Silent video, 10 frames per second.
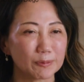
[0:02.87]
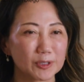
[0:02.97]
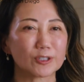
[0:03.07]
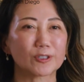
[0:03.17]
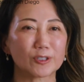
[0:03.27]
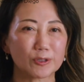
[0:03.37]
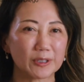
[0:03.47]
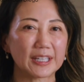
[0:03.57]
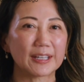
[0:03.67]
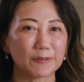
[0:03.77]
premature,
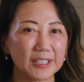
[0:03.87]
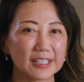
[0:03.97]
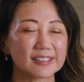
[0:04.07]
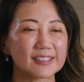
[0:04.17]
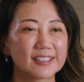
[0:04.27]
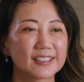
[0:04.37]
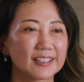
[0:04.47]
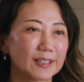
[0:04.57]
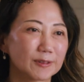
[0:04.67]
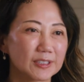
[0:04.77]
28 weeks,
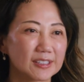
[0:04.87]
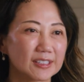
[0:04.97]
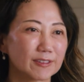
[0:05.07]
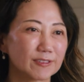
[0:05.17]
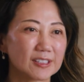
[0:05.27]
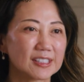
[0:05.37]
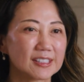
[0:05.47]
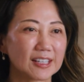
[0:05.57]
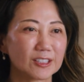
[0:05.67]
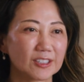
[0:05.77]
uh, was delivered C
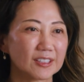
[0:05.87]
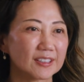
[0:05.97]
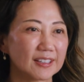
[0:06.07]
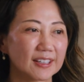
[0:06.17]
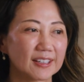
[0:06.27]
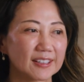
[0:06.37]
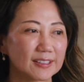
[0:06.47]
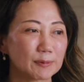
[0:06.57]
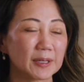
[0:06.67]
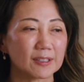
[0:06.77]
section,
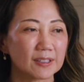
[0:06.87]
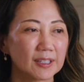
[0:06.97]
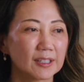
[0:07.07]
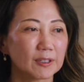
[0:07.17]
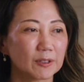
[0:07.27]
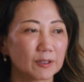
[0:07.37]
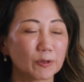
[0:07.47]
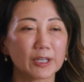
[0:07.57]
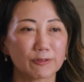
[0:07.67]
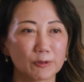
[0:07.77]
and spent
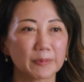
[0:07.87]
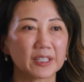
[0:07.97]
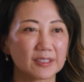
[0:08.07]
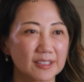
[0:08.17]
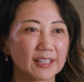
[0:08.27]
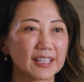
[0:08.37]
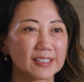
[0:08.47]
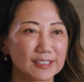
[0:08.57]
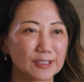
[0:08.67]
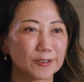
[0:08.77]
quite a few months in the
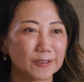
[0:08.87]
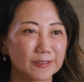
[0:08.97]
ICU.